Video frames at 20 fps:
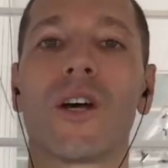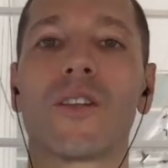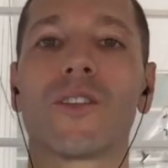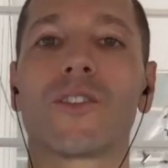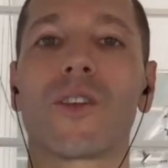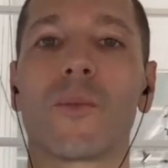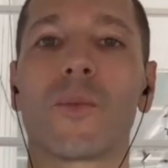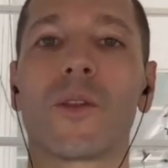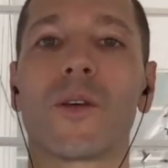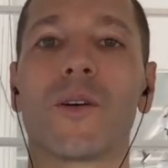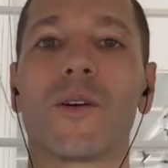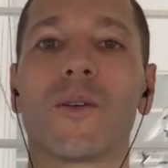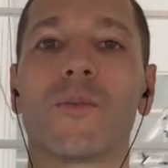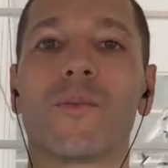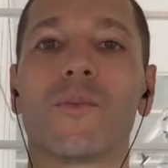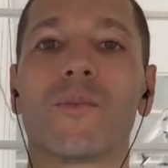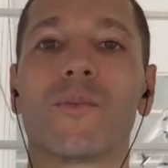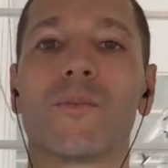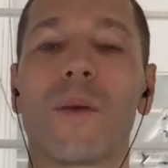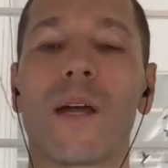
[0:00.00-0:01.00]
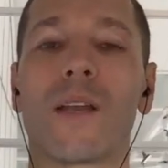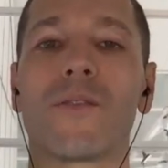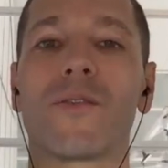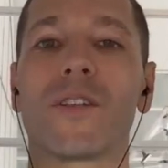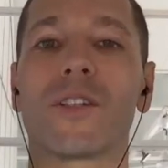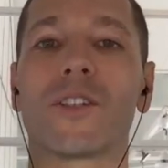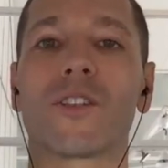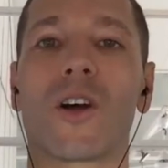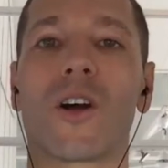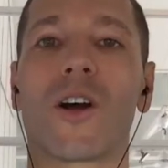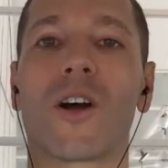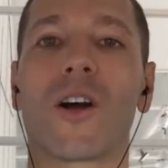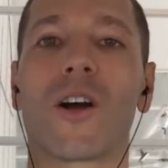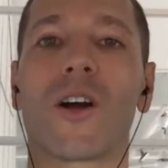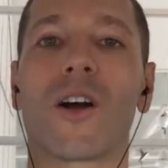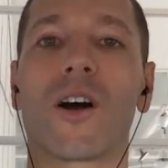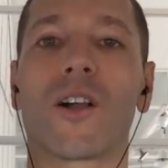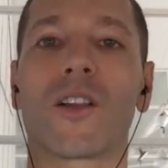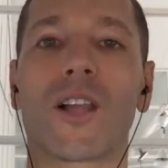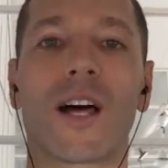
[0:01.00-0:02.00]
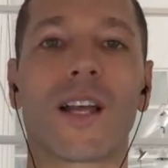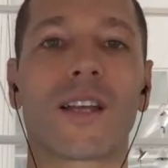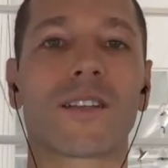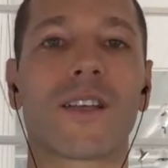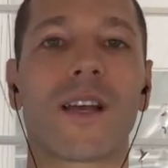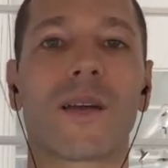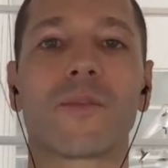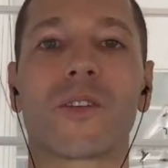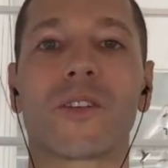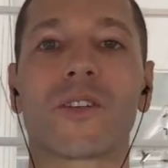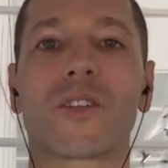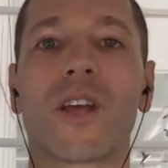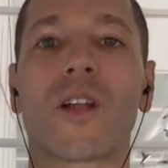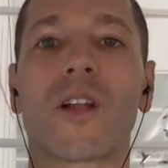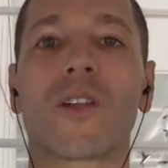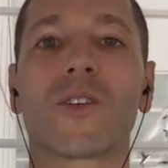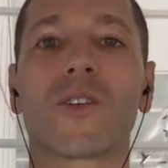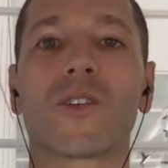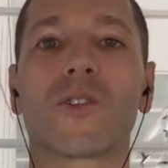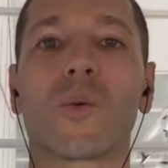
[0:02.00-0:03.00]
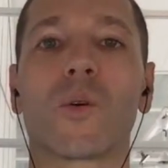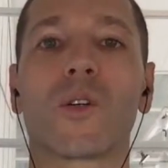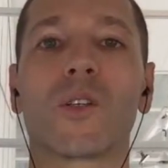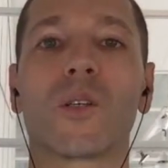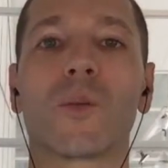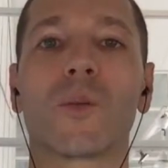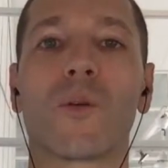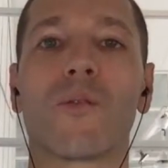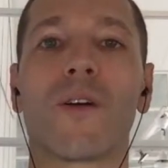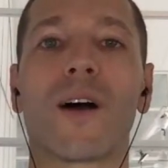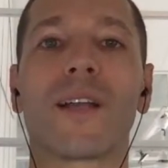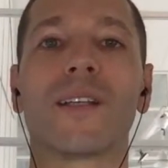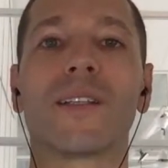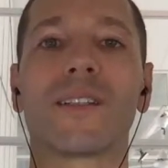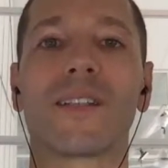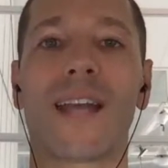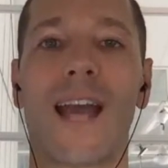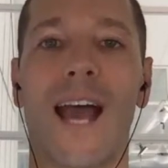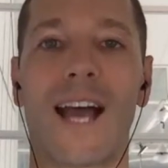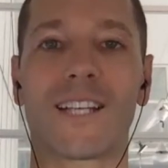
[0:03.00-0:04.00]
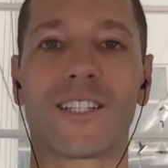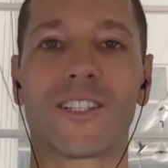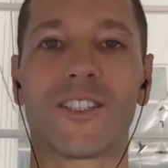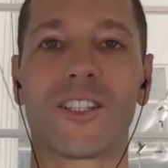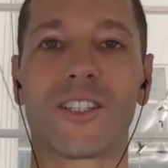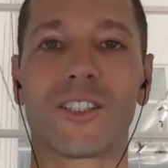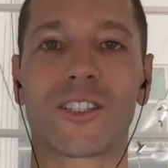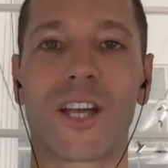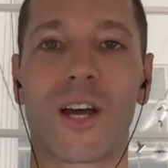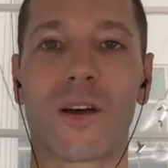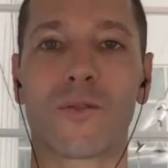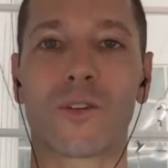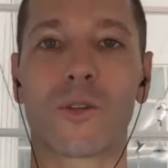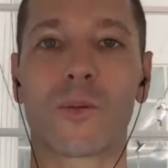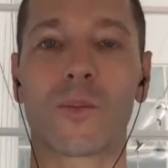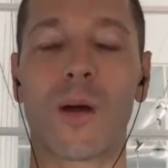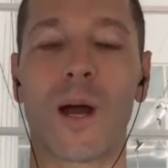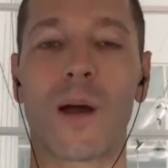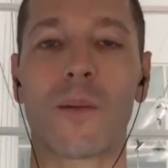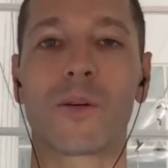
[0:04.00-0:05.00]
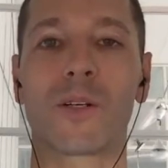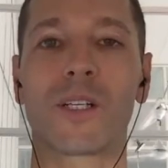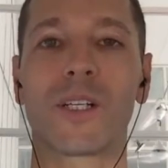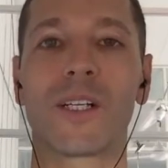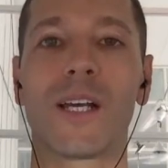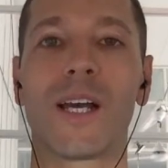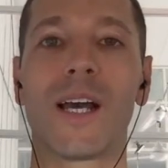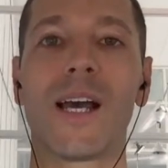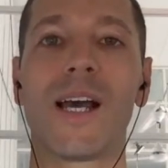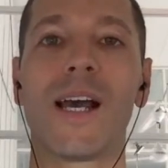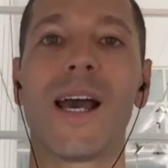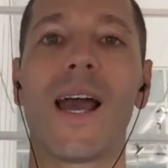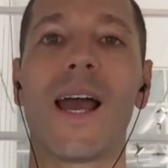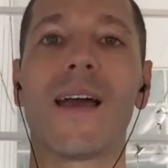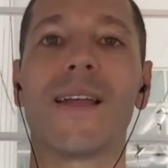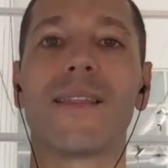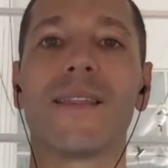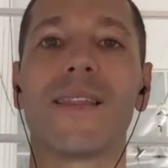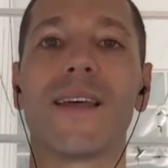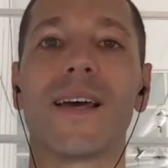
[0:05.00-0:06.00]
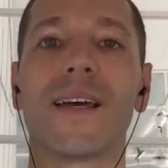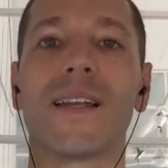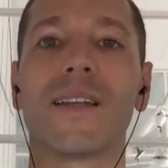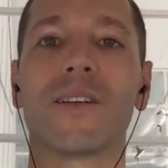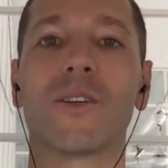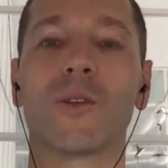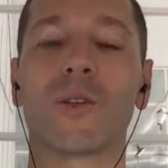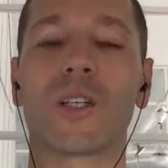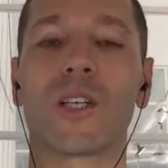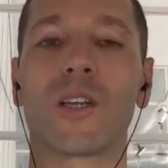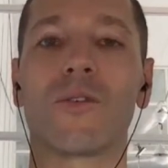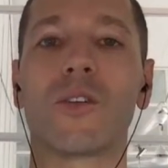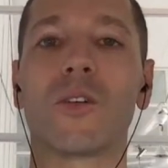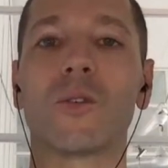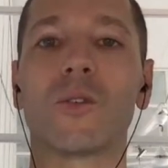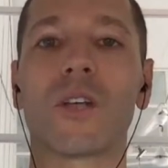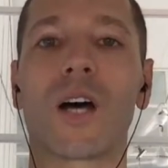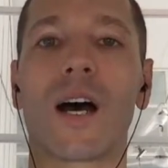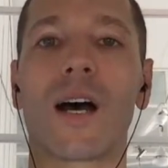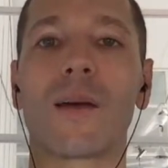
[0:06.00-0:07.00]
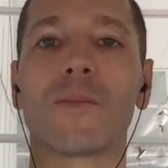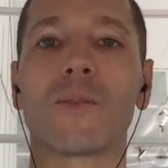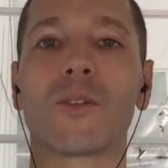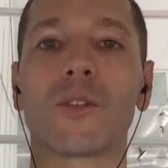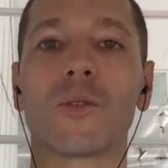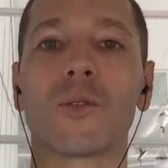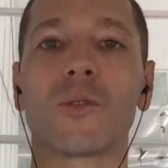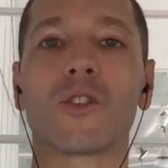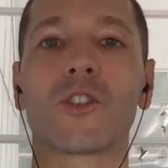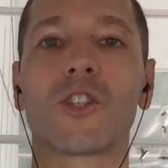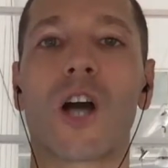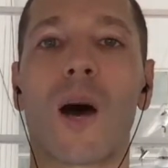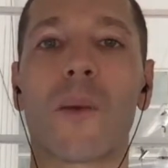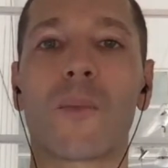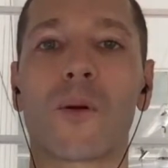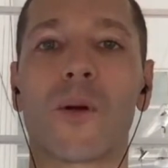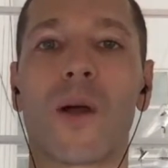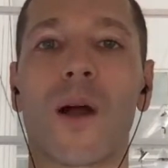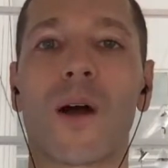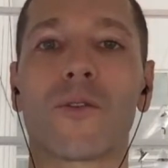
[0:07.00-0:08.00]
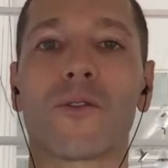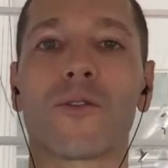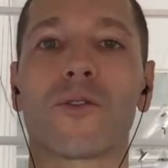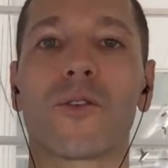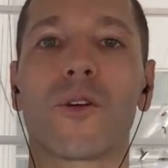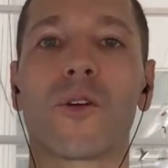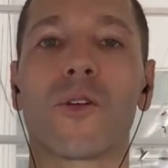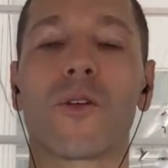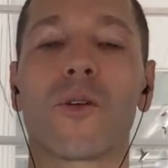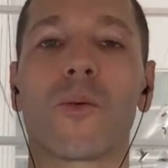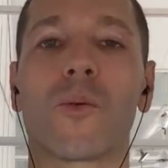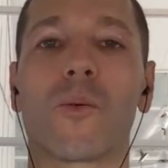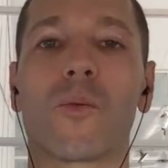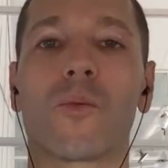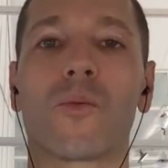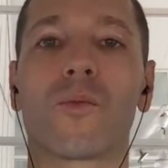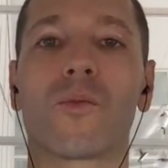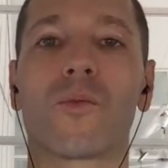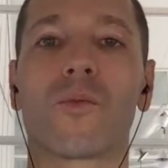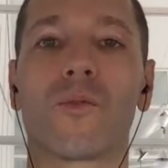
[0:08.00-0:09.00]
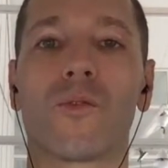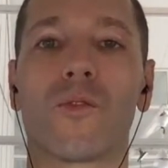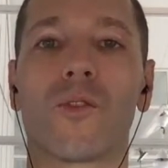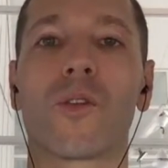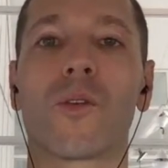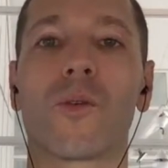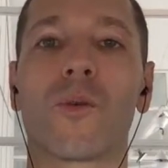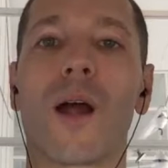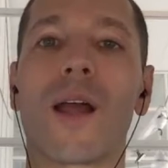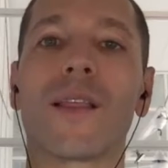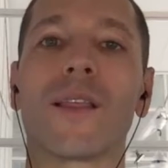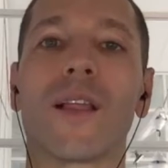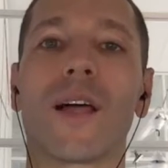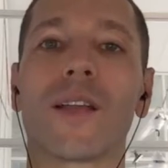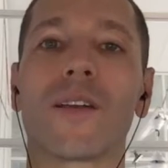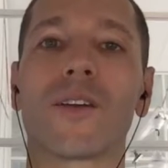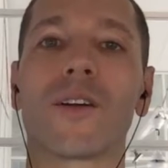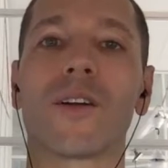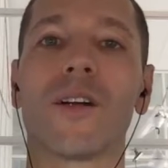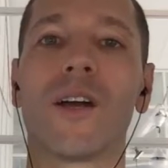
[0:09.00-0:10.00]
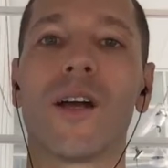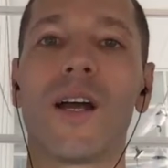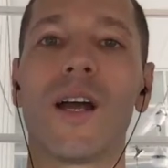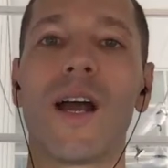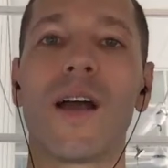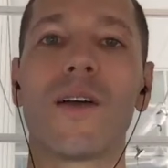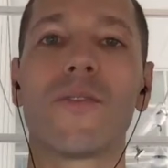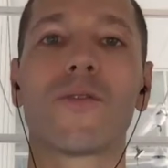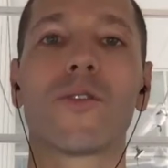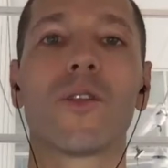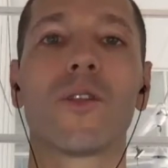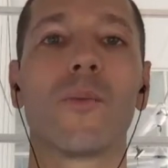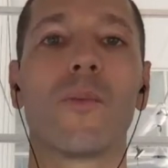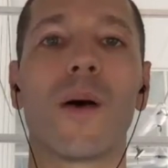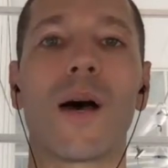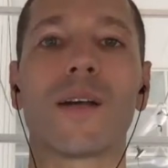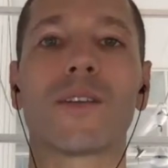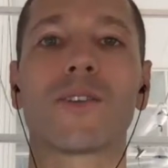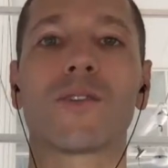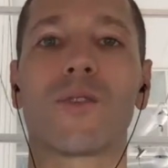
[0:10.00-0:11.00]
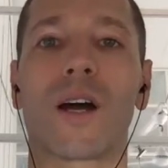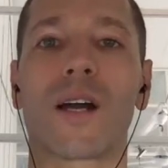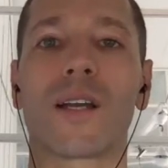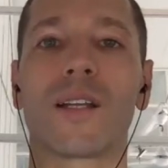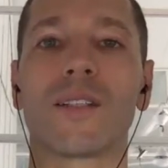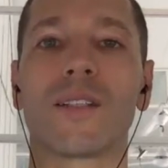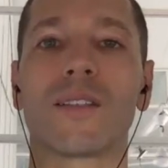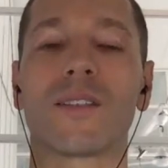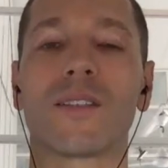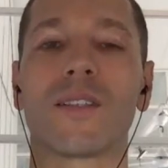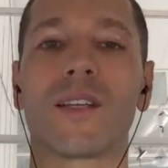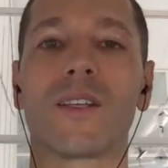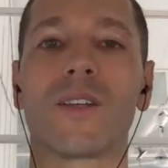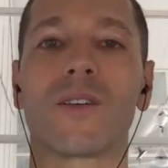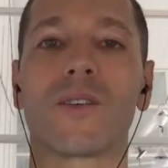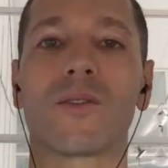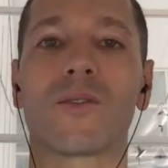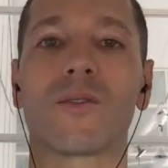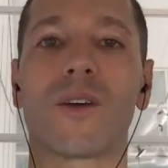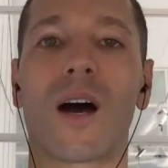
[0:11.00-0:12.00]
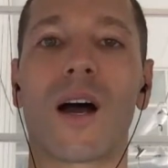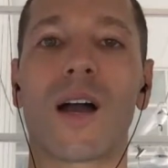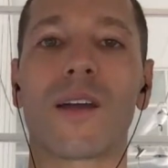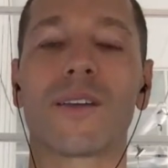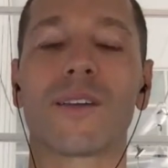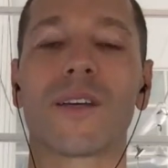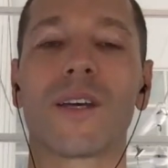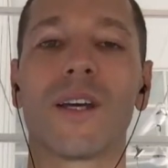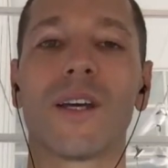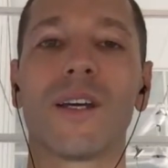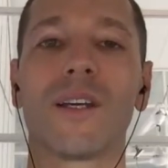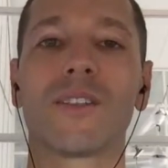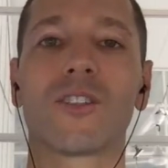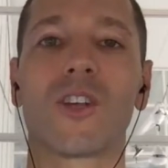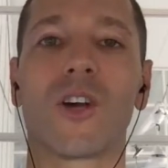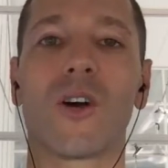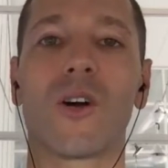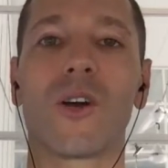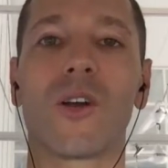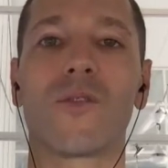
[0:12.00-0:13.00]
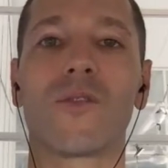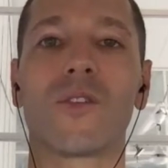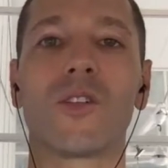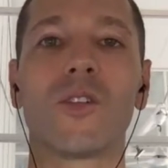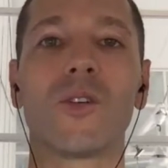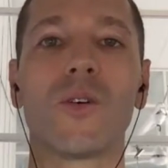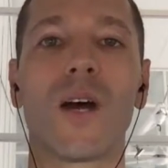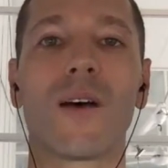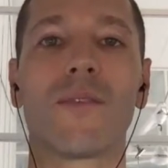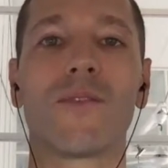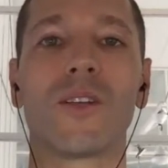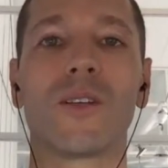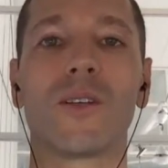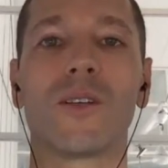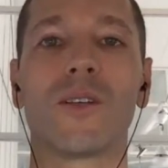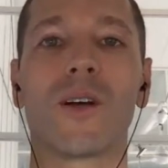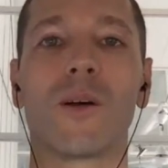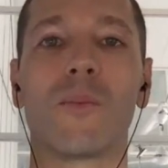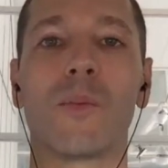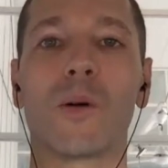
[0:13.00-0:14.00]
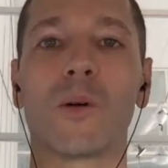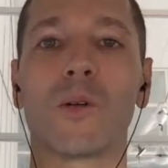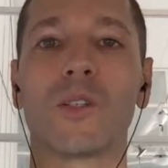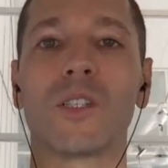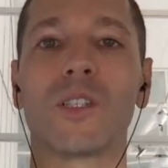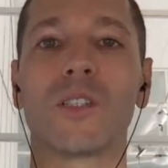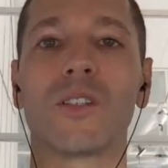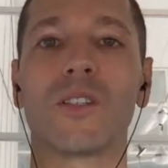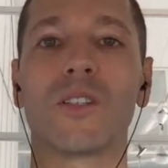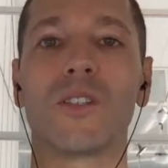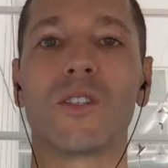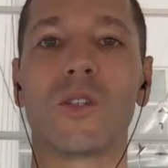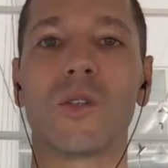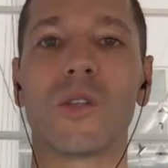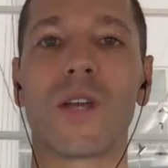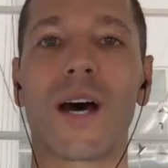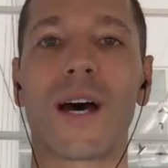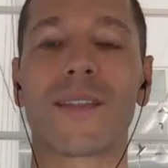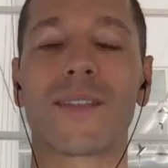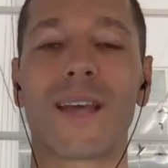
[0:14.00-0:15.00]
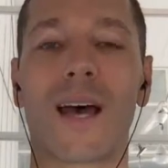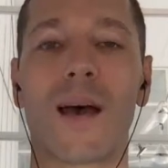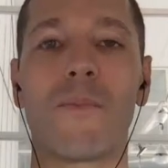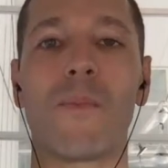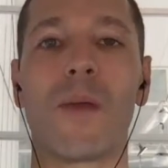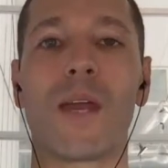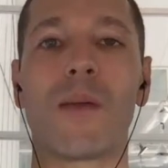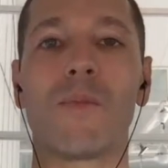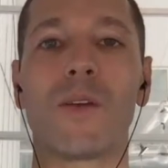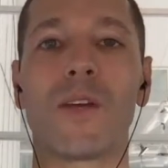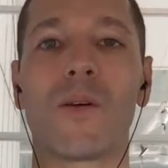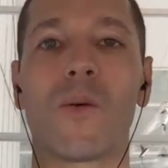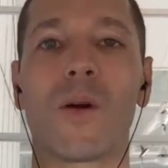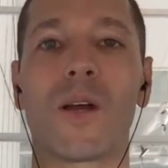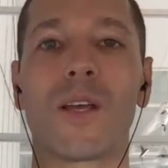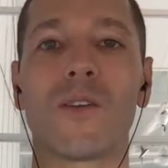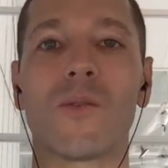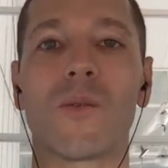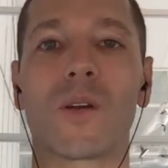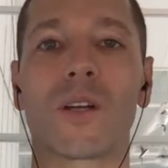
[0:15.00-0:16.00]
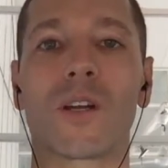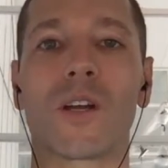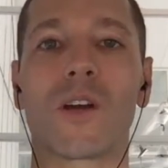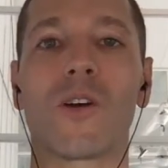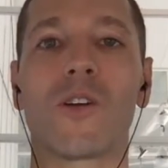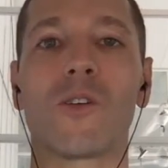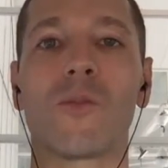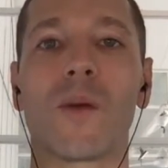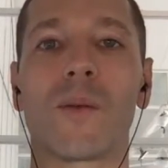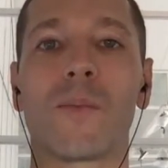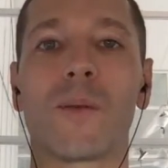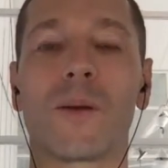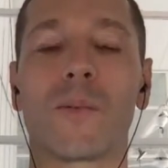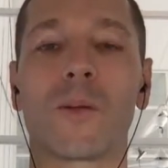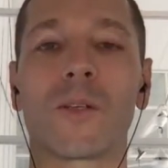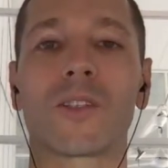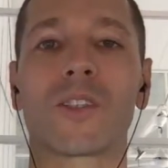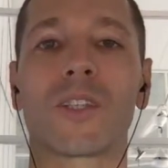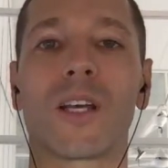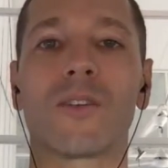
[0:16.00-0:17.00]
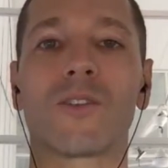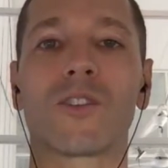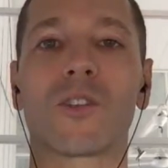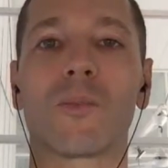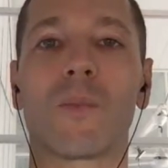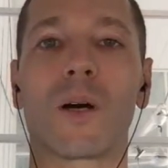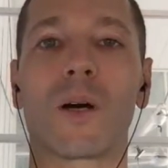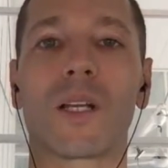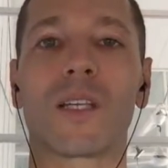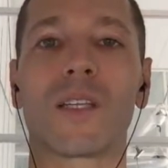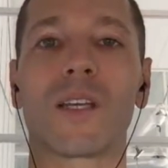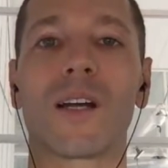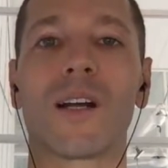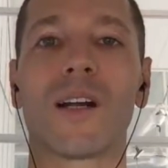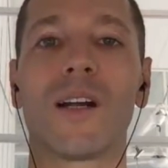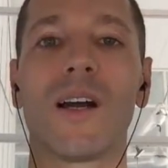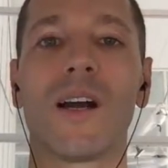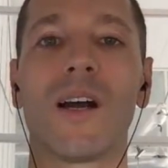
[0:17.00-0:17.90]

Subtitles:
Some of the benefits are a lot of times the seller is willing to provide a cash discount for the property, and then it'll give you time to shop around further for the right lender and for the best financing that you can find. So if you do have the ability to do that, that may be a way you want to go. You may be able to save some money there.